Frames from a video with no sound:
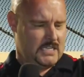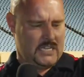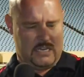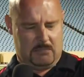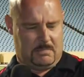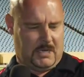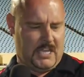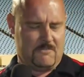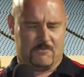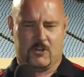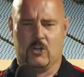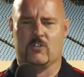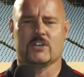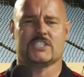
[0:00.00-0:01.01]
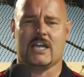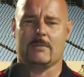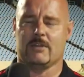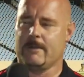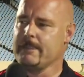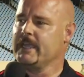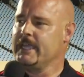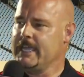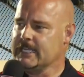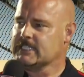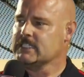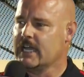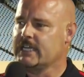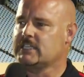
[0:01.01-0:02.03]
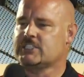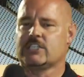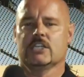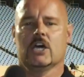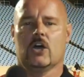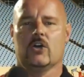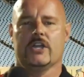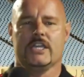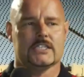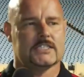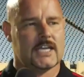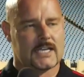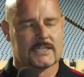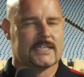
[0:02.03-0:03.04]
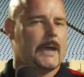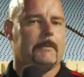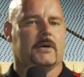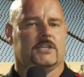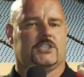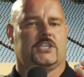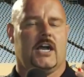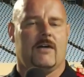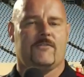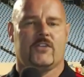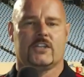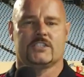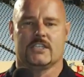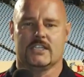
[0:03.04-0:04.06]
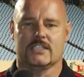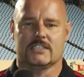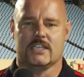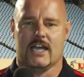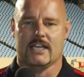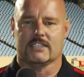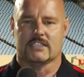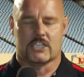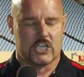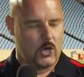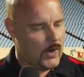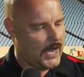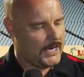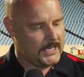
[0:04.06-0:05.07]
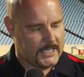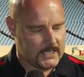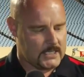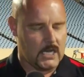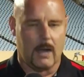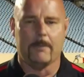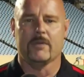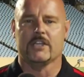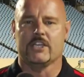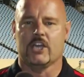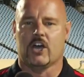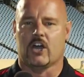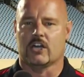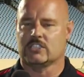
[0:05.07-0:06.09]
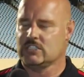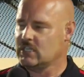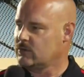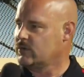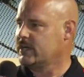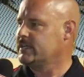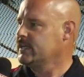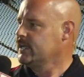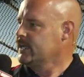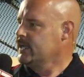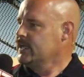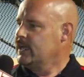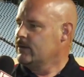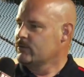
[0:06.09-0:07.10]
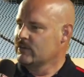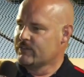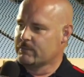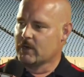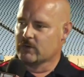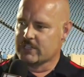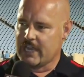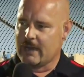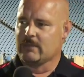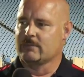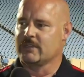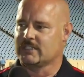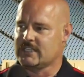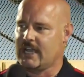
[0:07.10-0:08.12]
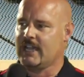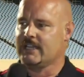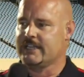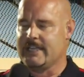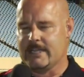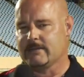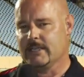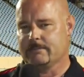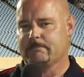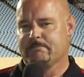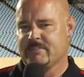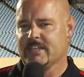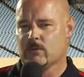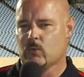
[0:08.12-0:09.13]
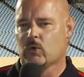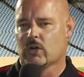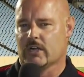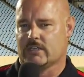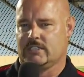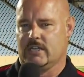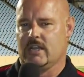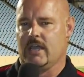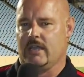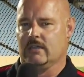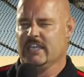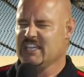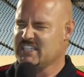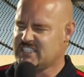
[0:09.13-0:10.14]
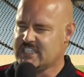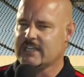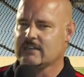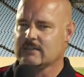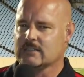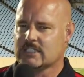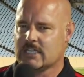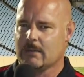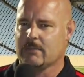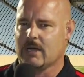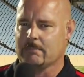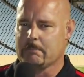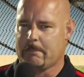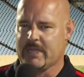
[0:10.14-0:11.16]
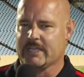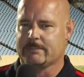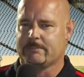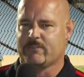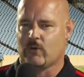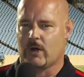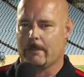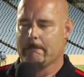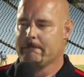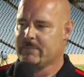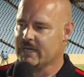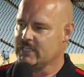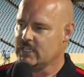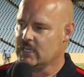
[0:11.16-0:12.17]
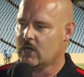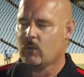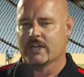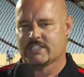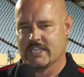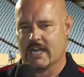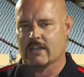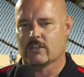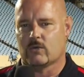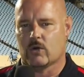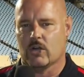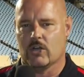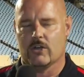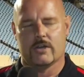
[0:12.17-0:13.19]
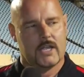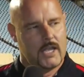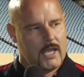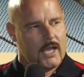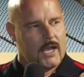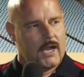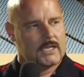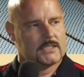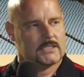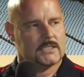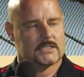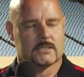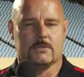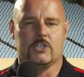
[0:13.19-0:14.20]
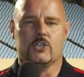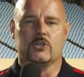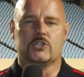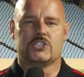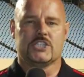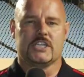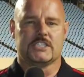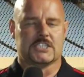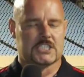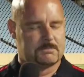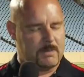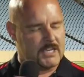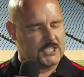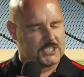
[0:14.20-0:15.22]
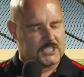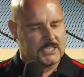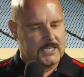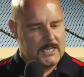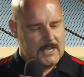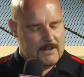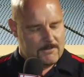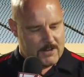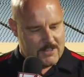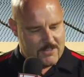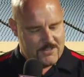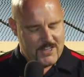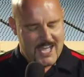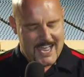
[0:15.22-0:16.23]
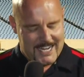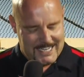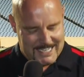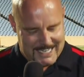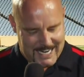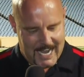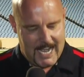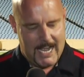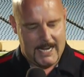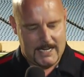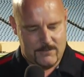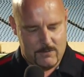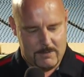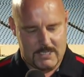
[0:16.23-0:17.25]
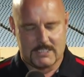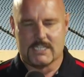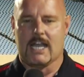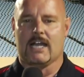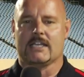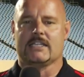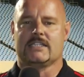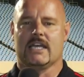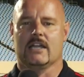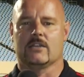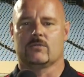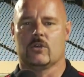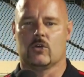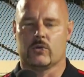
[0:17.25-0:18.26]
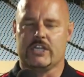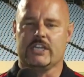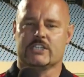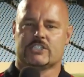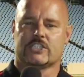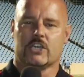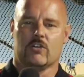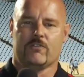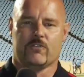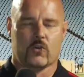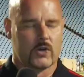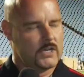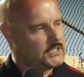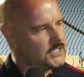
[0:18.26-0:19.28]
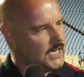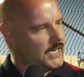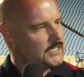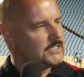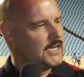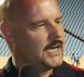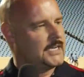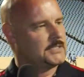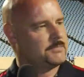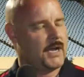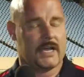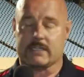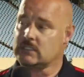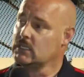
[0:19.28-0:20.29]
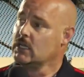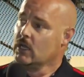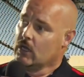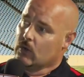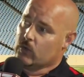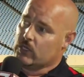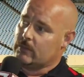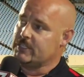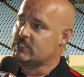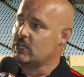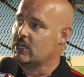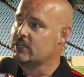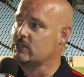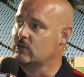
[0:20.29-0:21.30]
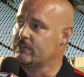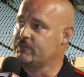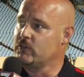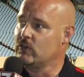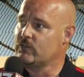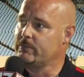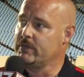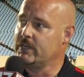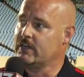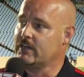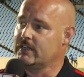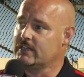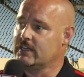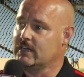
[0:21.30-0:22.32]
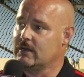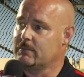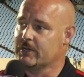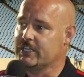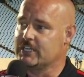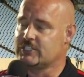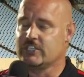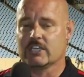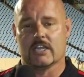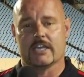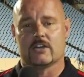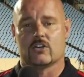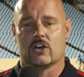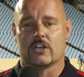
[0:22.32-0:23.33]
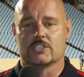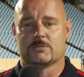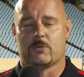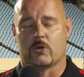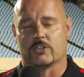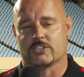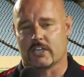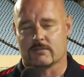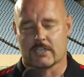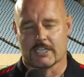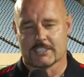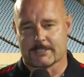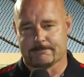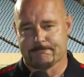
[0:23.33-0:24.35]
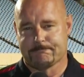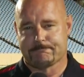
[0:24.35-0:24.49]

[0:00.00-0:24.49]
and played for overtime. Uh, it's nice to know he's got that much confidence in his guys to go out and get a couple of yards. You know what? That riverboat gambler mentality, it, it didn't work today. It didn't come up big for him. But you know what? Down the road, I see some huge things, especially for that kind of a mentality down the road. When he needs to go for it, he's got his guys back. We're going to be talking to a few of them here and uh, bringing it to you later on in sports there. Alyssa?